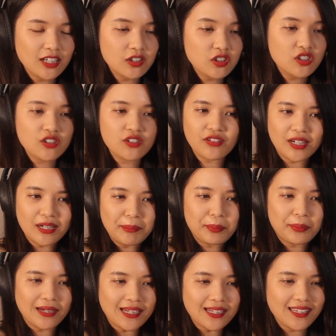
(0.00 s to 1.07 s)
She's very
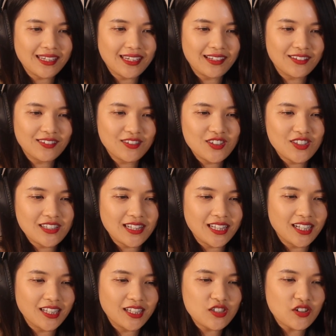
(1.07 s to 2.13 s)
pretty and she's
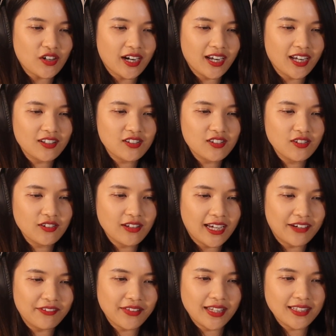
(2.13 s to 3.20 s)
clearly trying to
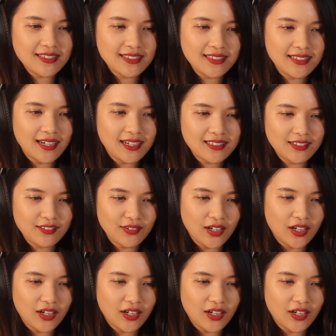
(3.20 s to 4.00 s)
have that seductive,